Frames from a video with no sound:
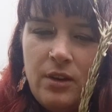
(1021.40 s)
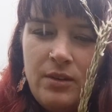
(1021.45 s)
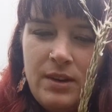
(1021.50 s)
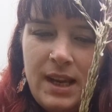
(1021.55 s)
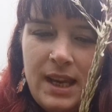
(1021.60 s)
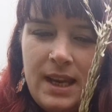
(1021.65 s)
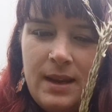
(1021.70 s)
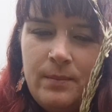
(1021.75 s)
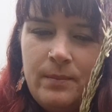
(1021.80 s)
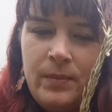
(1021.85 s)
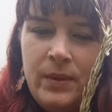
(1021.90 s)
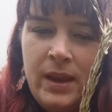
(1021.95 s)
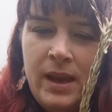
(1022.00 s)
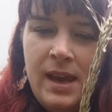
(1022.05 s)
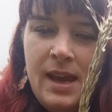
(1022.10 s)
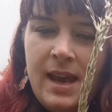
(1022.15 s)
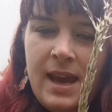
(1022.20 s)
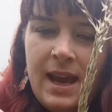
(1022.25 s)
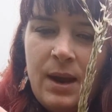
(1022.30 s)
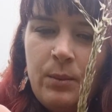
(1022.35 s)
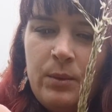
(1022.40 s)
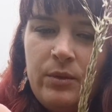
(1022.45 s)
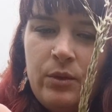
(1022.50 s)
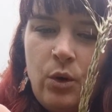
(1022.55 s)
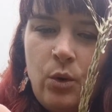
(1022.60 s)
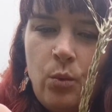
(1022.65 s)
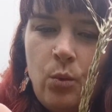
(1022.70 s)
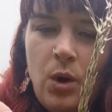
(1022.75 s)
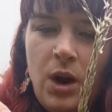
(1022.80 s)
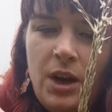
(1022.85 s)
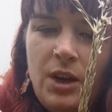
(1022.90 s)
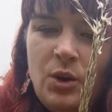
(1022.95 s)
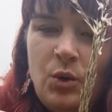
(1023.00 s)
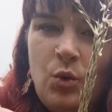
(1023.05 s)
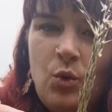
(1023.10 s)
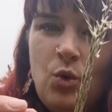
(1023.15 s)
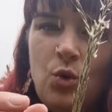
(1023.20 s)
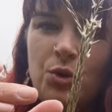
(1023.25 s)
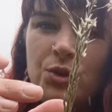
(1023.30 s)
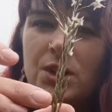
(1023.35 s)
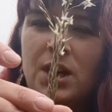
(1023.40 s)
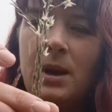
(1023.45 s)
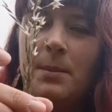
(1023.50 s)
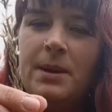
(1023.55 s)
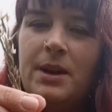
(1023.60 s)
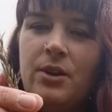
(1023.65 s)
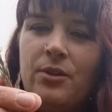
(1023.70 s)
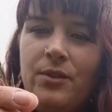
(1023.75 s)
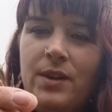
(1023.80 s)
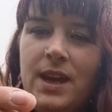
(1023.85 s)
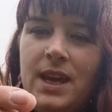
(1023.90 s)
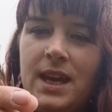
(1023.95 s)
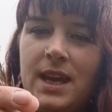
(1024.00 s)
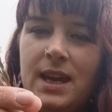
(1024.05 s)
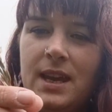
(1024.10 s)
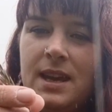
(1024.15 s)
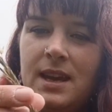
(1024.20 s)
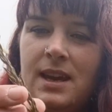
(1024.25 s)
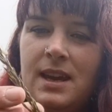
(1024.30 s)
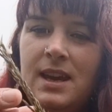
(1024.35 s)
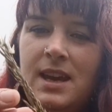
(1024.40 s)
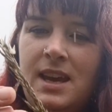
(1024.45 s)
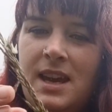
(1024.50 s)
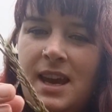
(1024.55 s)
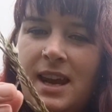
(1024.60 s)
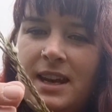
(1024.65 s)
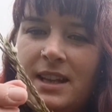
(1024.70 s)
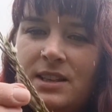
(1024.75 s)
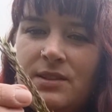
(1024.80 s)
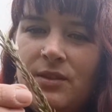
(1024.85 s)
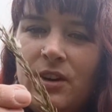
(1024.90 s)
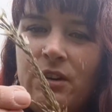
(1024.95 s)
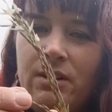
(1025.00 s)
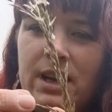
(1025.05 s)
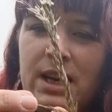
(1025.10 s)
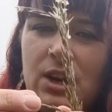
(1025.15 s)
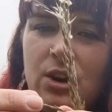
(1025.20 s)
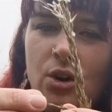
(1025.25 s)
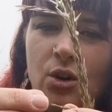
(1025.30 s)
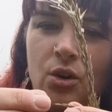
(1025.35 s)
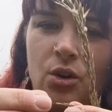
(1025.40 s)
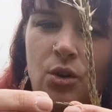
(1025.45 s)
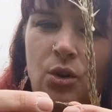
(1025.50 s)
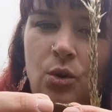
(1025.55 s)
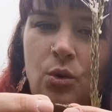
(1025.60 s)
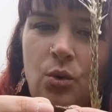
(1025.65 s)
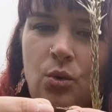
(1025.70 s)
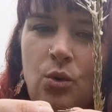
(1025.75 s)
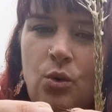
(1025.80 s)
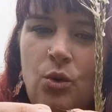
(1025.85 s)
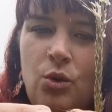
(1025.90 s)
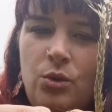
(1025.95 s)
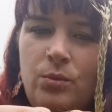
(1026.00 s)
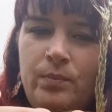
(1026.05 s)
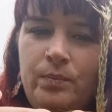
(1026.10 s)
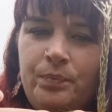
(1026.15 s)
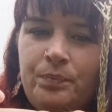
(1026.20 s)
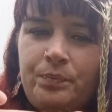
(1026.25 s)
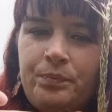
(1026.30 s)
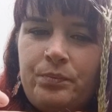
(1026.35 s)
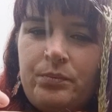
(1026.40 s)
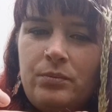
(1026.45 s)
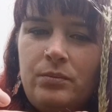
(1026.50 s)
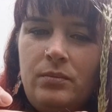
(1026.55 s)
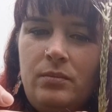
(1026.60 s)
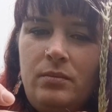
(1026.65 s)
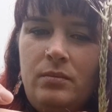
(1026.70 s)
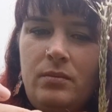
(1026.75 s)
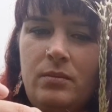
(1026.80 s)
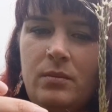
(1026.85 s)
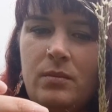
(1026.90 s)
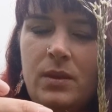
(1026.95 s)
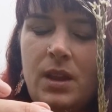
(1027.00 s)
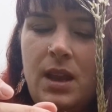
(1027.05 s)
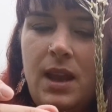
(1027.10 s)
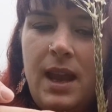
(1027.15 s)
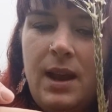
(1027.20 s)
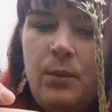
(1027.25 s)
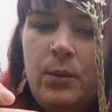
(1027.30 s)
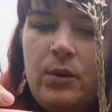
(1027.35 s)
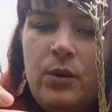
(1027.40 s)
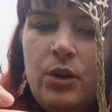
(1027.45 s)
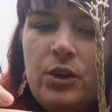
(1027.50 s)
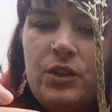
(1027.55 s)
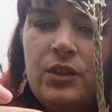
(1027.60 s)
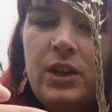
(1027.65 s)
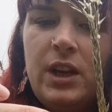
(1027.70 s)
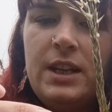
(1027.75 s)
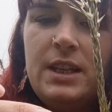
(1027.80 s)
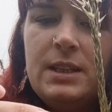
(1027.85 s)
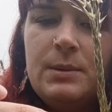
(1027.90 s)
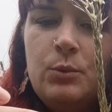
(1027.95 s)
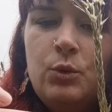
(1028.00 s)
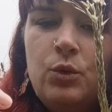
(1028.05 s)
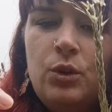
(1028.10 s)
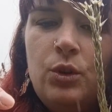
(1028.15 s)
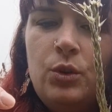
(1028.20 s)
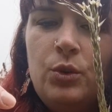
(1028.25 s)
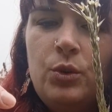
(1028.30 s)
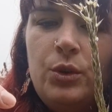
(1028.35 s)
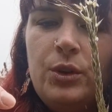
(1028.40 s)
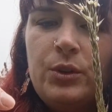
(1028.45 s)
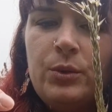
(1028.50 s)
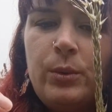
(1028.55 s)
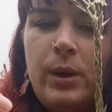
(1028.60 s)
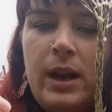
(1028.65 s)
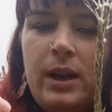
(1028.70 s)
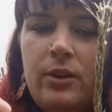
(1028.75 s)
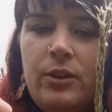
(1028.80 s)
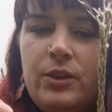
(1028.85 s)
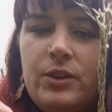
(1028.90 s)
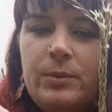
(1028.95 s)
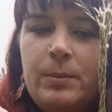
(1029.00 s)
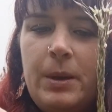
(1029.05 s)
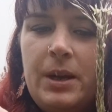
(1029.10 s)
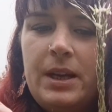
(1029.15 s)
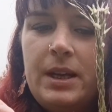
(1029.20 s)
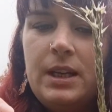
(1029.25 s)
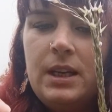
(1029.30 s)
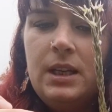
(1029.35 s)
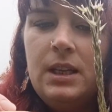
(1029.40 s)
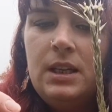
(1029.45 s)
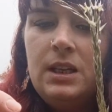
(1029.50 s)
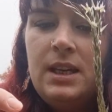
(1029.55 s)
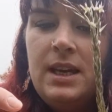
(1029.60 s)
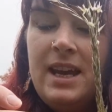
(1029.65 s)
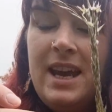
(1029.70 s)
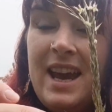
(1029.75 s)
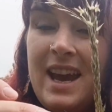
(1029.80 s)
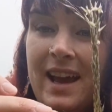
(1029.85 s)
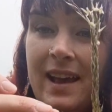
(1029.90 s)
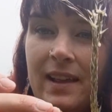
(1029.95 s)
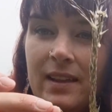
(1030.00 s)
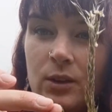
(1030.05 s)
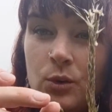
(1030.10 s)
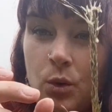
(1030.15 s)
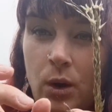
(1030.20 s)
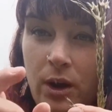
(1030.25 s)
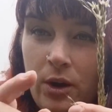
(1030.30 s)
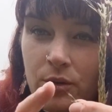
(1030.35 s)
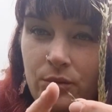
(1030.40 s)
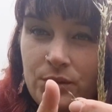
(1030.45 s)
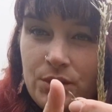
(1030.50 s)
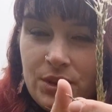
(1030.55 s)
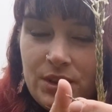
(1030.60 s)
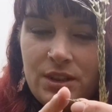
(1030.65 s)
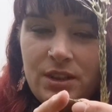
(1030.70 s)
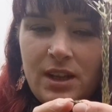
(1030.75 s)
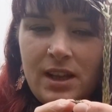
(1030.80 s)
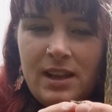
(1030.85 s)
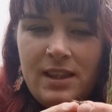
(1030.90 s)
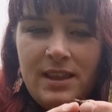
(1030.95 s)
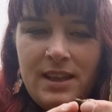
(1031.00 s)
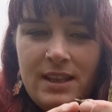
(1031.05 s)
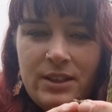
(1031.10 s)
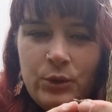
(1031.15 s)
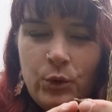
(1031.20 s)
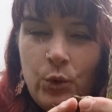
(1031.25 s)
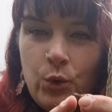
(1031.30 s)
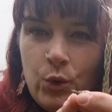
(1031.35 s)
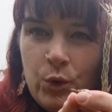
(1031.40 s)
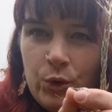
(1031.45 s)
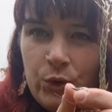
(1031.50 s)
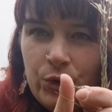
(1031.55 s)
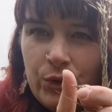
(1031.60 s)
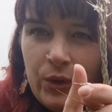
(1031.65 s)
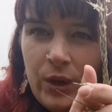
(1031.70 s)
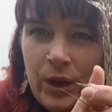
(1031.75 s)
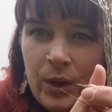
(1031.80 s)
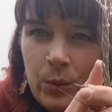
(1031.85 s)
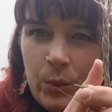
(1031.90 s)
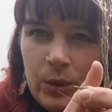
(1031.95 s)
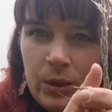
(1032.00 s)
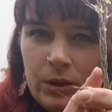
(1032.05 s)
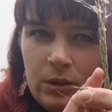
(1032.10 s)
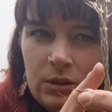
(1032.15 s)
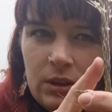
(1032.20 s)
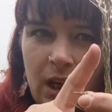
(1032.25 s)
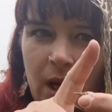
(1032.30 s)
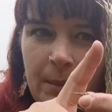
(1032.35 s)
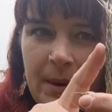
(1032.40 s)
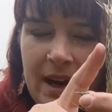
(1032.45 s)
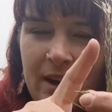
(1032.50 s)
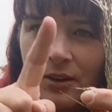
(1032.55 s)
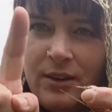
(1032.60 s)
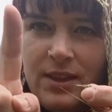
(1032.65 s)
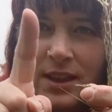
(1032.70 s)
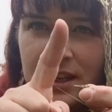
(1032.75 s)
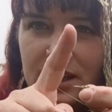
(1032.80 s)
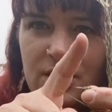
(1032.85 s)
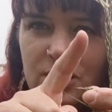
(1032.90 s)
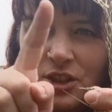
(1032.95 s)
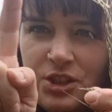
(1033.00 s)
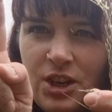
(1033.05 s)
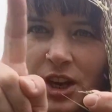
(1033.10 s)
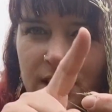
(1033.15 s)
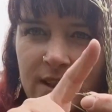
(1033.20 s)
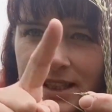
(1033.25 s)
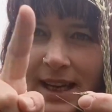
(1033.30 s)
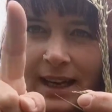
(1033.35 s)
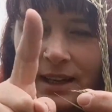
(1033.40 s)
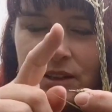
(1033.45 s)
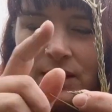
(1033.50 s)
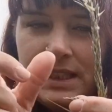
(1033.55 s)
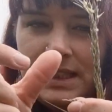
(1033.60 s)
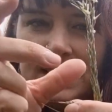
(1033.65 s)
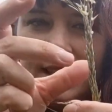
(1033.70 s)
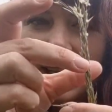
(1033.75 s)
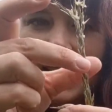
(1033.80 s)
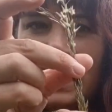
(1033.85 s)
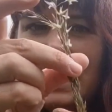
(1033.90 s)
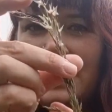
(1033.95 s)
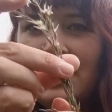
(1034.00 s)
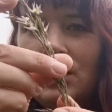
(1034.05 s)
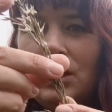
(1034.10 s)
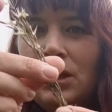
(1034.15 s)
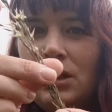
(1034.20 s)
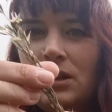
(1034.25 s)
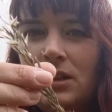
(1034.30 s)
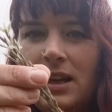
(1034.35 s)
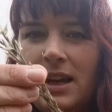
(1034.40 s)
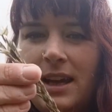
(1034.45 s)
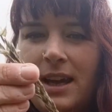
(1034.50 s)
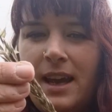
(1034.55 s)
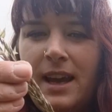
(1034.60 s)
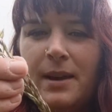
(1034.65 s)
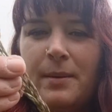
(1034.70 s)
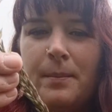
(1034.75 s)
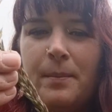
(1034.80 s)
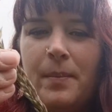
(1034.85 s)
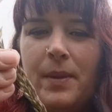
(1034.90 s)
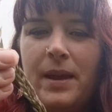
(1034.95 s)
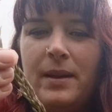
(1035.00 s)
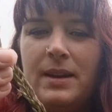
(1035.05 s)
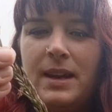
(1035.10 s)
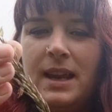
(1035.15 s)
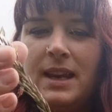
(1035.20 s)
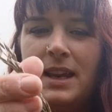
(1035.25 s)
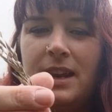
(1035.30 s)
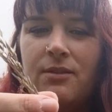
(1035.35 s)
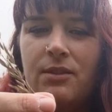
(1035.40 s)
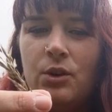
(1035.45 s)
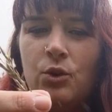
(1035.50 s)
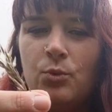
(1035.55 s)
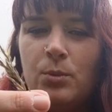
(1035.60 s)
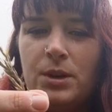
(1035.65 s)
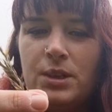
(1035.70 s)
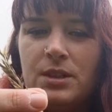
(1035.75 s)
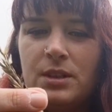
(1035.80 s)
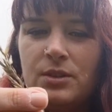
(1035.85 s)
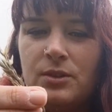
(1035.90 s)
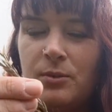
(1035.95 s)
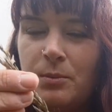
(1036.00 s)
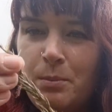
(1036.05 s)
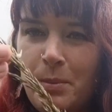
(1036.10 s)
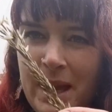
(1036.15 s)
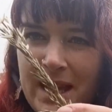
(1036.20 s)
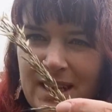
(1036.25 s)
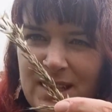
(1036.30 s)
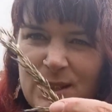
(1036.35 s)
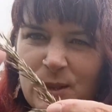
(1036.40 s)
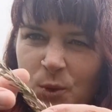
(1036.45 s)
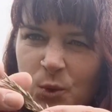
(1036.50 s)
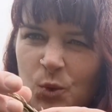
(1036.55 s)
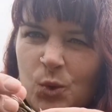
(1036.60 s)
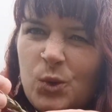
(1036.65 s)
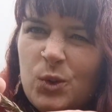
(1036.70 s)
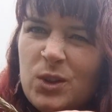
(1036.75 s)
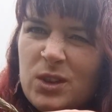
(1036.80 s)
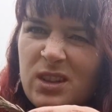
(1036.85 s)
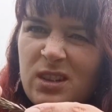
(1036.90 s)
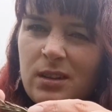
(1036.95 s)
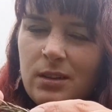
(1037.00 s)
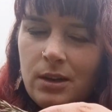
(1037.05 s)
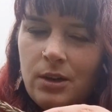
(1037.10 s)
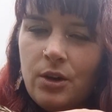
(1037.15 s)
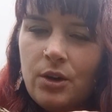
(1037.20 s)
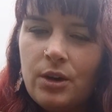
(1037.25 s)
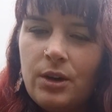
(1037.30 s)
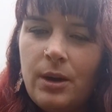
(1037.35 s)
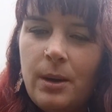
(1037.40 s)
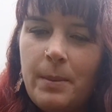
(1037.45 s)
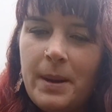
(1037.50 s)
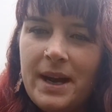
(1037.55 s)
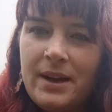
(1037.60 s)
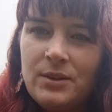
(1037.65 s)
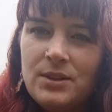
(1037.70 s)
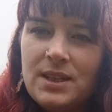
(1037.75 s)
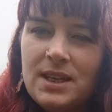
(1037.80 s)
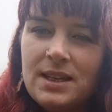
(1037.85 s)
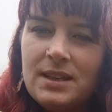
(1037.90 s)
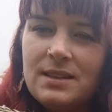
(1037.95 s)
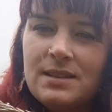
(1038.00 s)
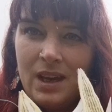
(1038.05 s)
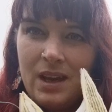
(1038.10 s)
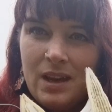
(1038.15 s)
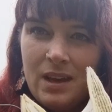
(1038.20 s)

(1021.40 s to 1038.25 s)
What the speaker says: only. And we've got one awn coming off here, and it's a very long awn, and we've got a slightly smaller awn as well on the spikelet, and quite often these awns will come out and then jut out at an angle and give it almost a sort of bent awn look about it.